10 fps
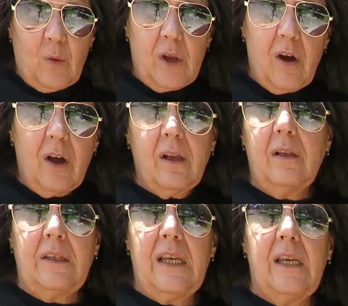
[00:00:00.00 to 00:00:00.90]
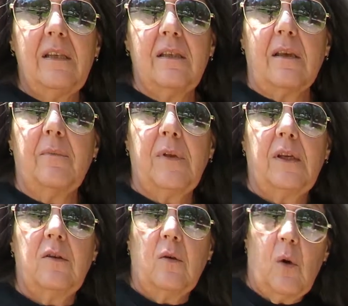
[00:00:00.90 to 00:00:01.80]
We all need
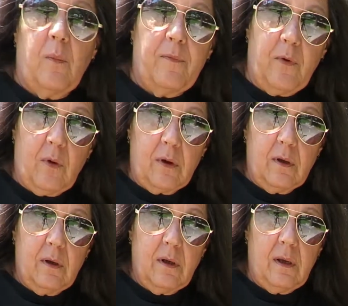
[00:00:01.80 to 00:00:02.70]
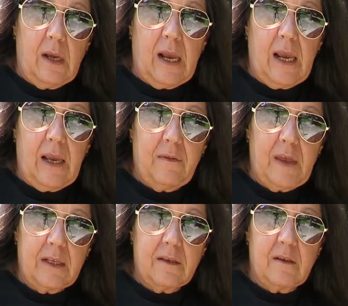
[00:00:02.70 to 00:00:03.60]
something to hope for, and
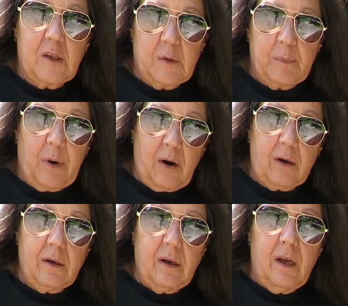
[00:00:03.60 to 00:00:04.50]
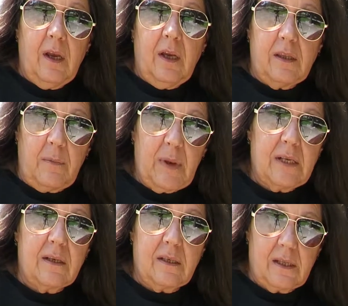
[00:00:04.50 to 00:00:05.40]
that's a spark that
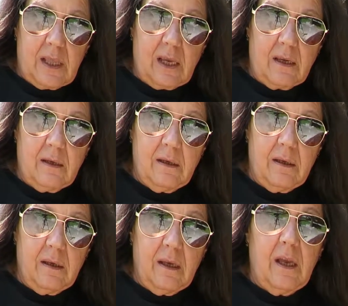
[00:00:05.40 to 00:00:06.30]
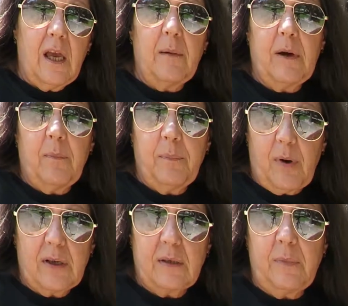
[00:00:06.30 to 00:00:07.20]
makes us think about
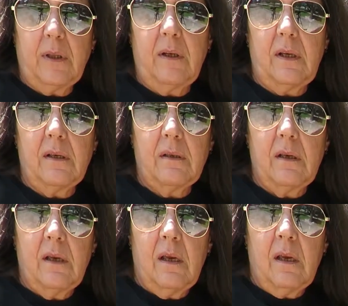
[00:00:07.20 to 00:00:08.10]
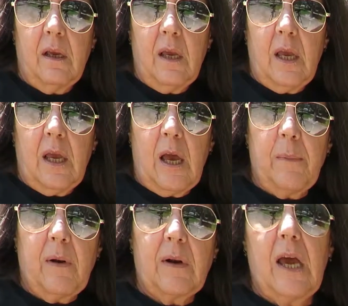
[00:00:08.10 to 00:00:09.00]
possibilities,
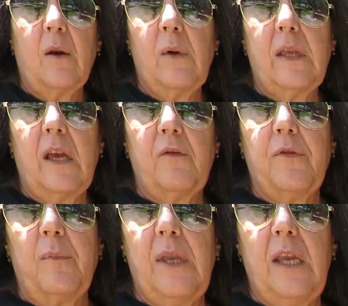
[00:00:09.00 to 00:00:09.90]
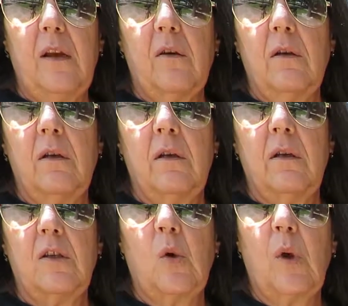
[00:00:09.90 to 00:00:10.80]
about how do we get from here
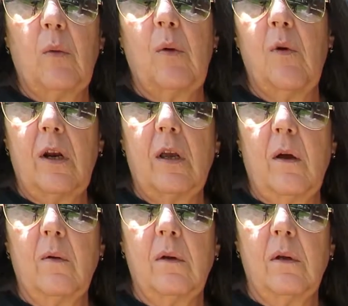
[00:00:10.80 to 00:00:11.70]
to where we want to go.